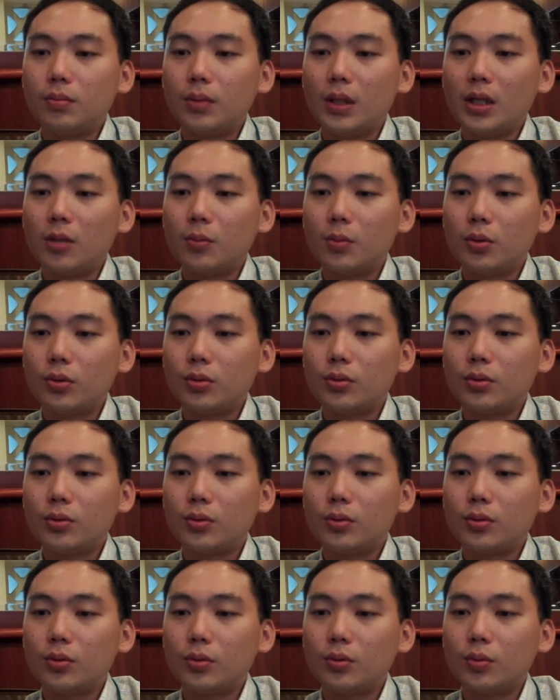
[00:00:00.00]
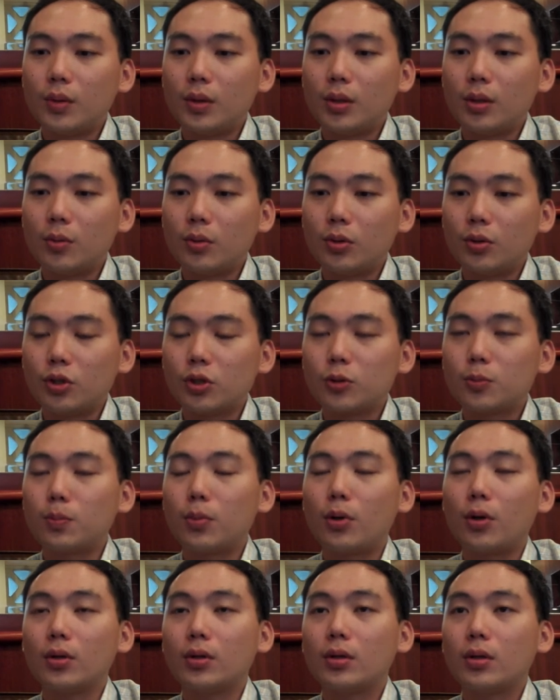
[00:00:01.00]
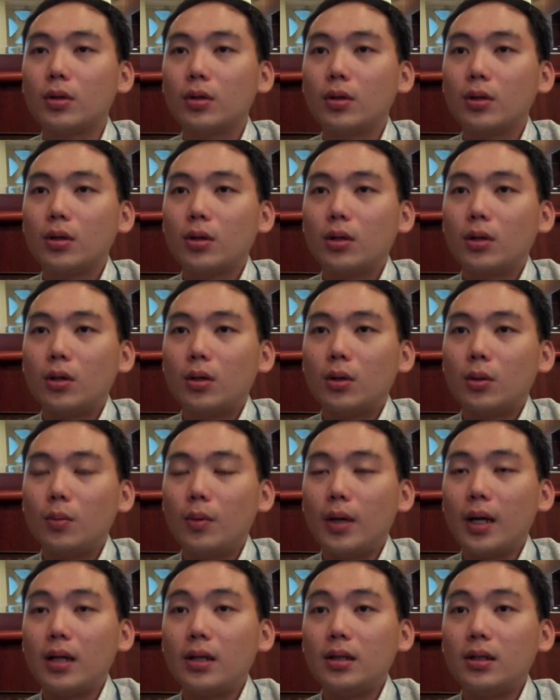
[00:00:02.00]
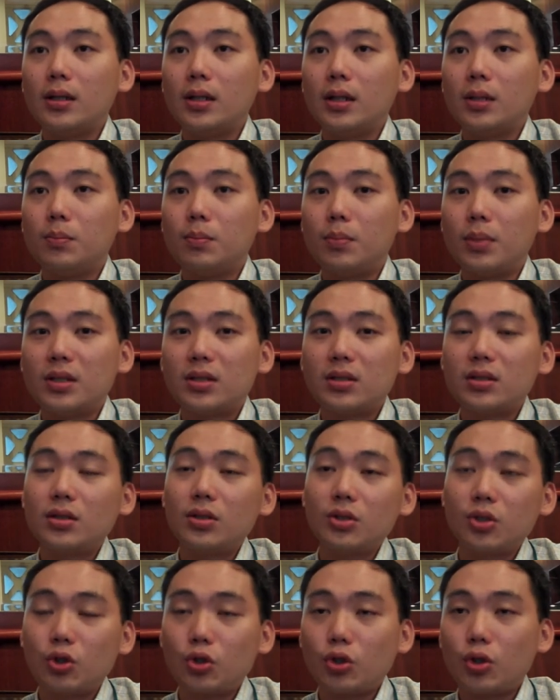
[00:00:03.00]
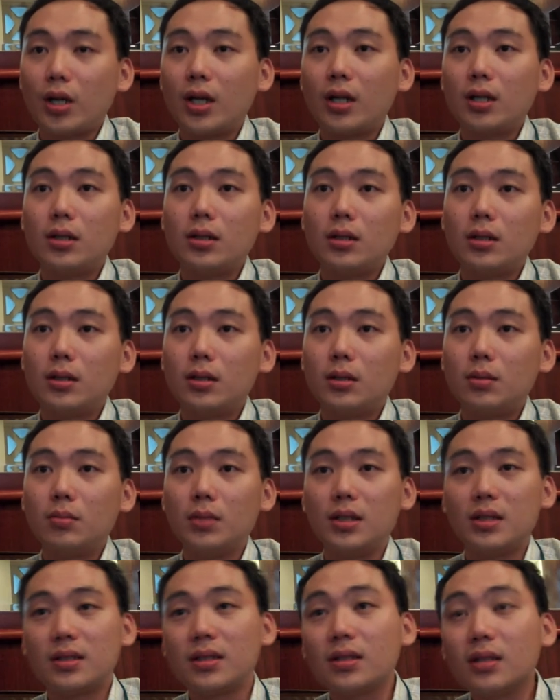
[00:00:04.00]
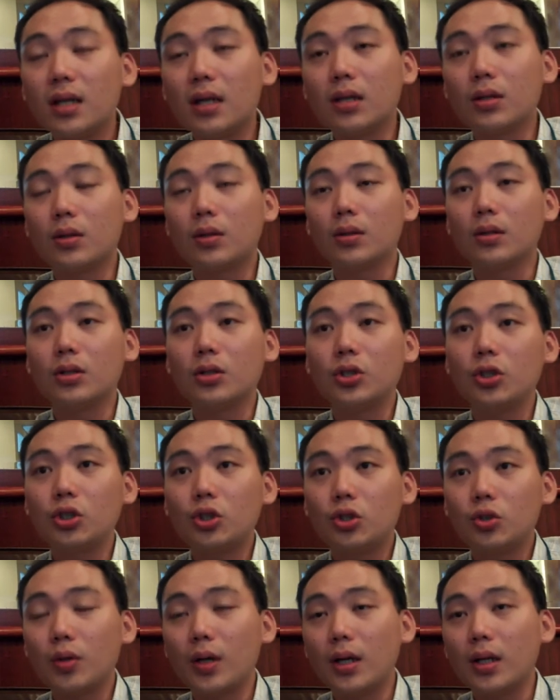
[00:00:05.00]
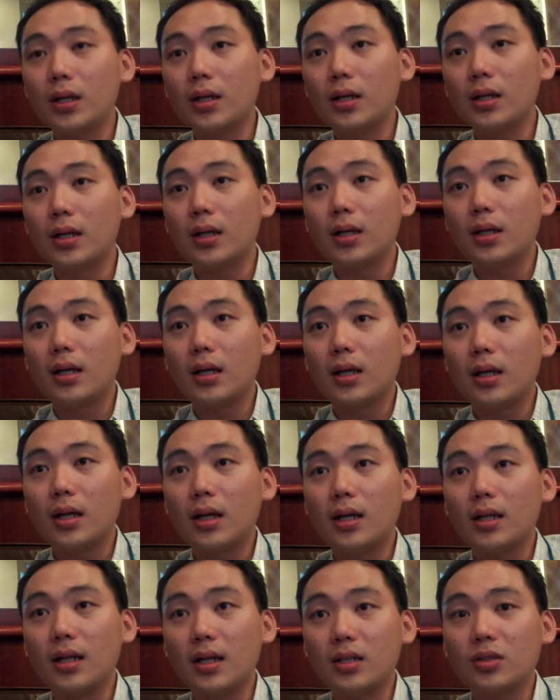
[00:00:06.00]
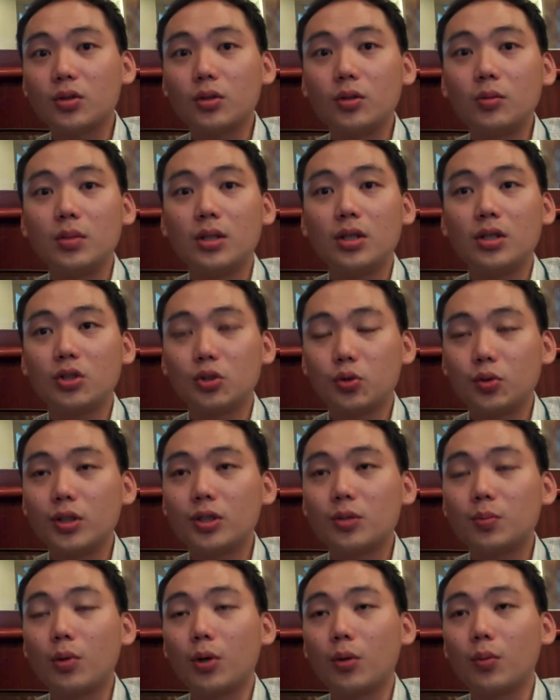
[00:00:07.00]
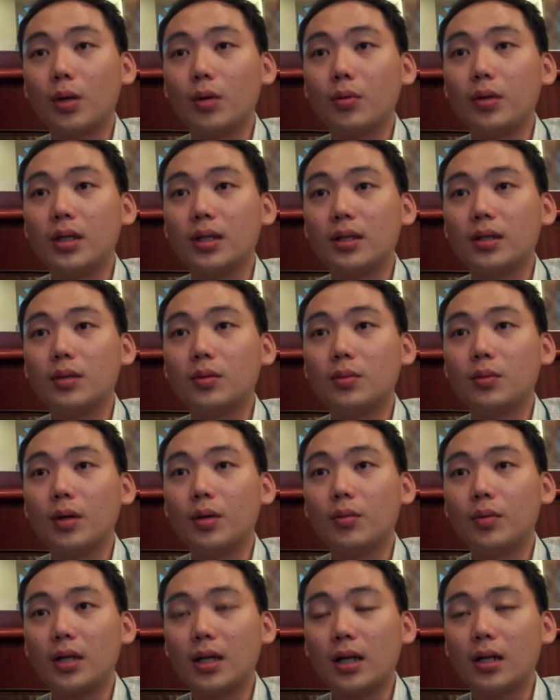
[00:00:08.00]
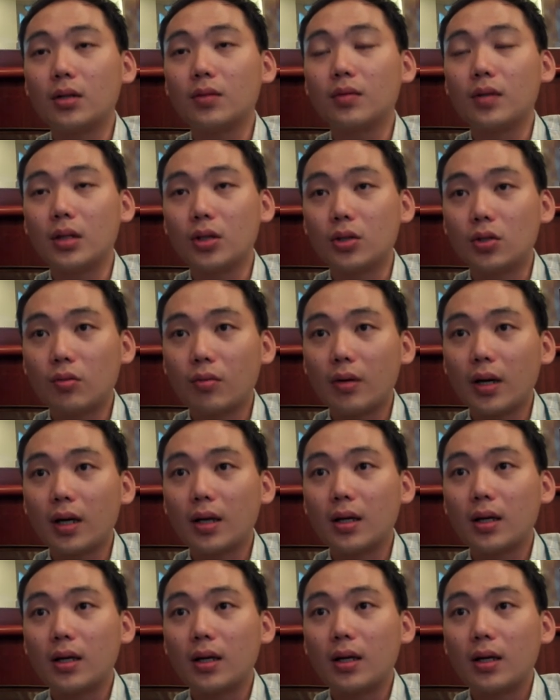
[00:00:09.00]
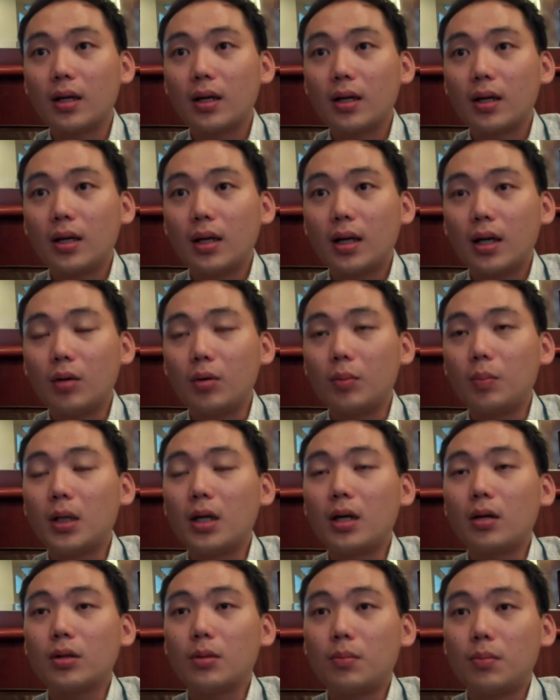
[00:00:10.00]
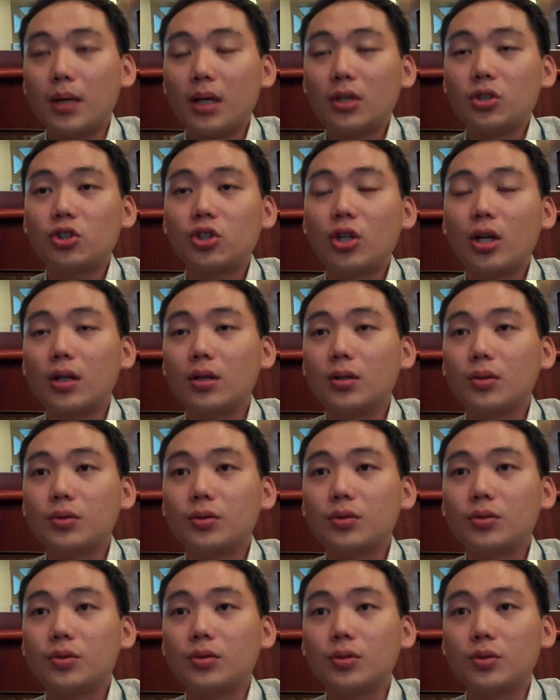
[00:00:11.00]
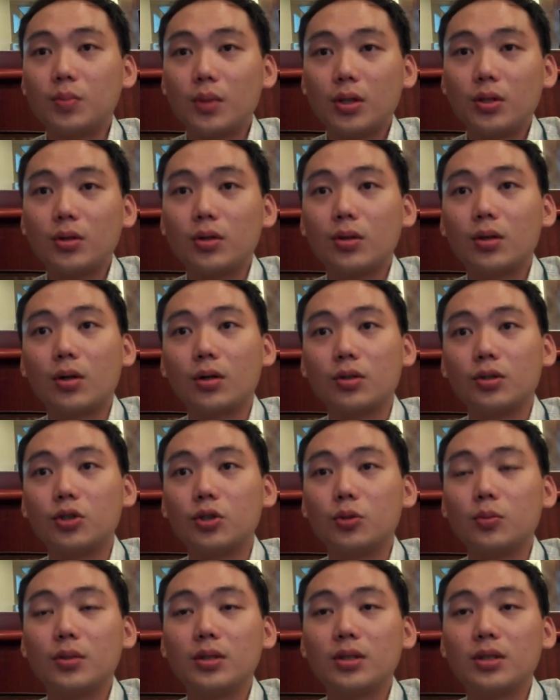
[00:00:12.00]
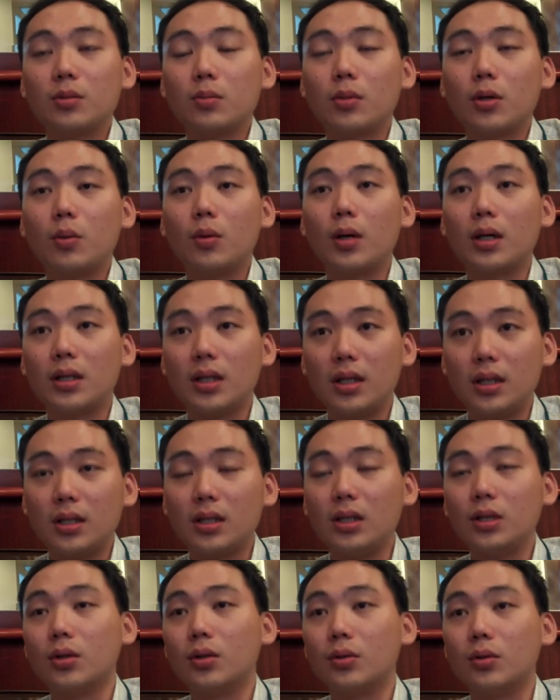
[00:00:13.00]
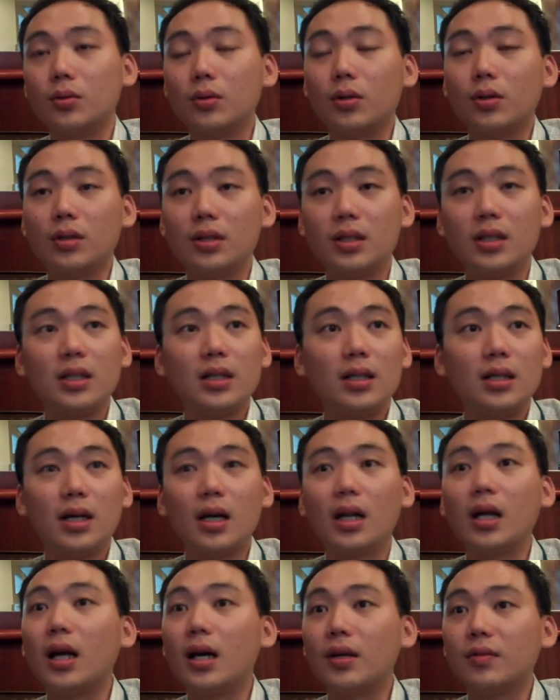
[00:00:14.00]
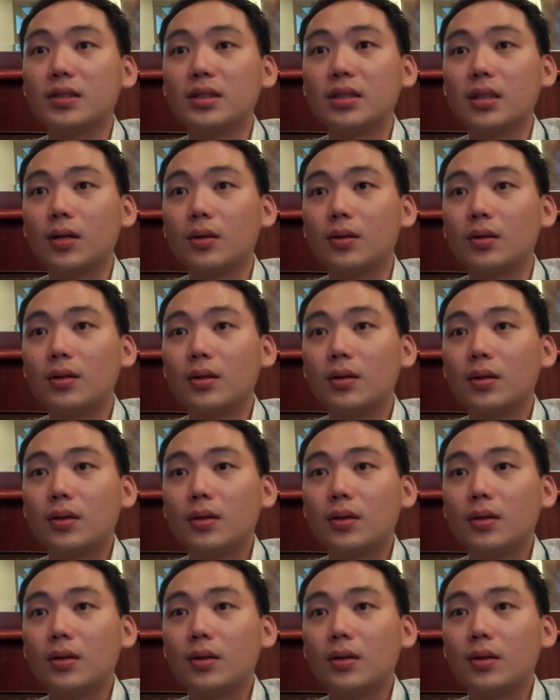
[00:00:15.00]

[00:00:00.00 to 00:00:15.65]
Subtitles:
be able to spot when the business trend meets the technology trend, and that's going to be the sweet spot where we kind of interact. And we pick out the best channels to speak to the consumers about what they need or do not need in their lifestyle.